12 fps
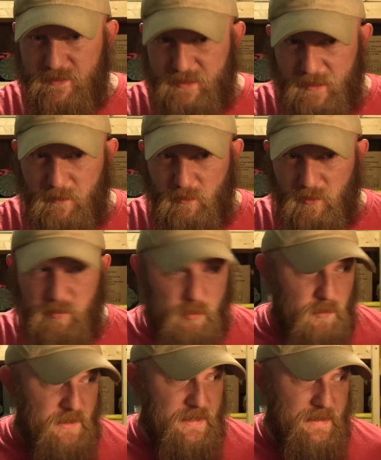So
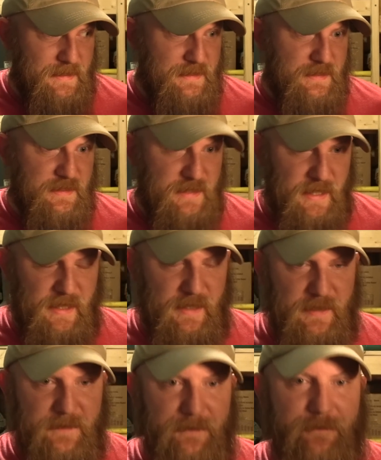reporting is
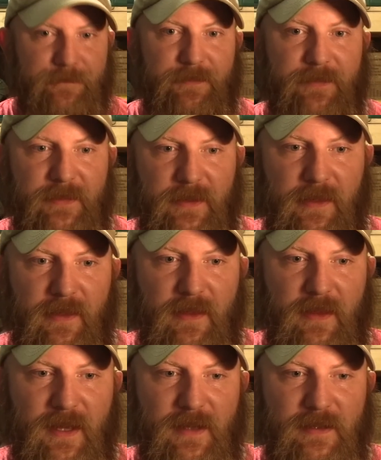saying
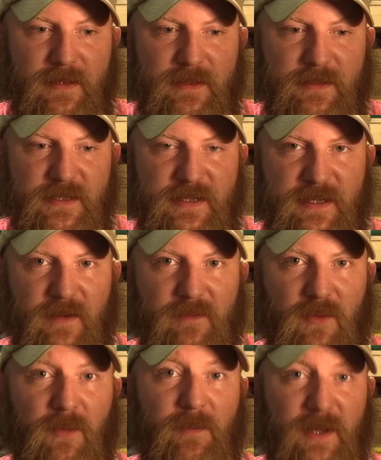that
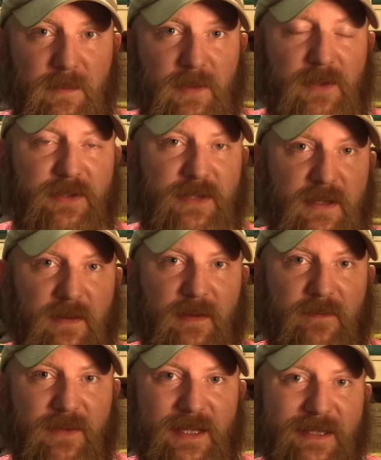several members
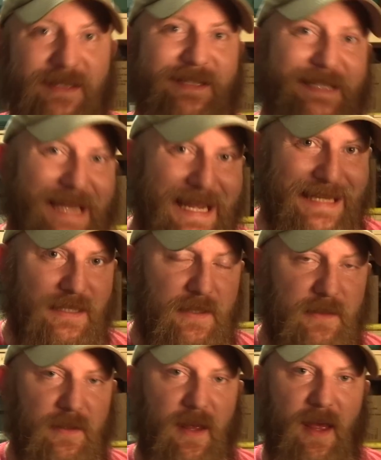of the
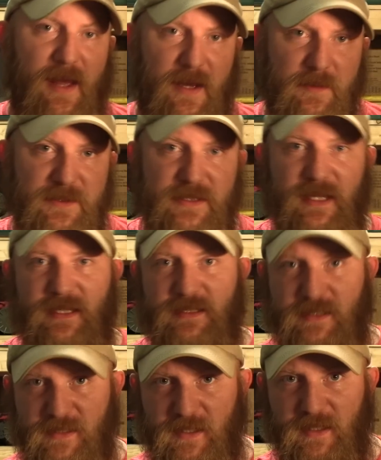state House
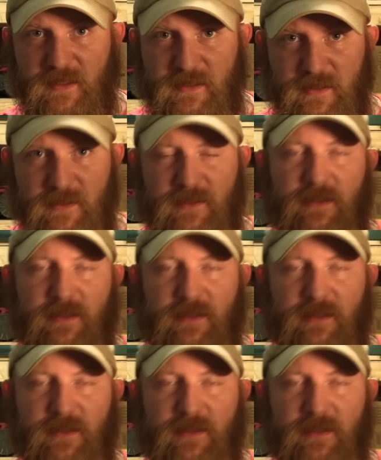and Senate,